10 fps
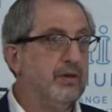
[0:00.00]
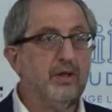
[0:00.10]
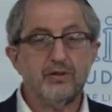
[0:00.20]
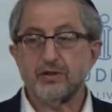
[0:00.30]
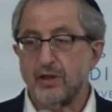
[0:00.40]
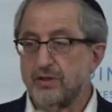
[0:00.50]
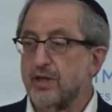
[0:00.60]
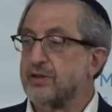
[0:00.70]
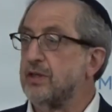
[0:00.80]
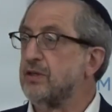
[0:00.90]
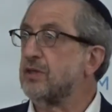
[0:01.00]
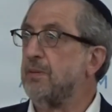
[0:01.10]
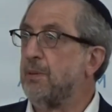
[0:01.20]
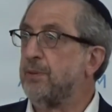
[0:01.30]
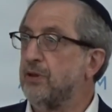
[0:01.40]
And this, this, as I said, this
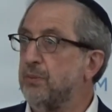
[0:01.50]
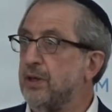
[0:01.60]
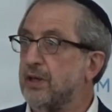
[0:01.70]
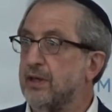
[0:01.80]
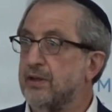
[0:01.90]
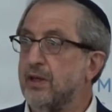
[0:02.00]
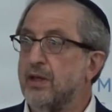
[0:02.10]
came up on the weekend.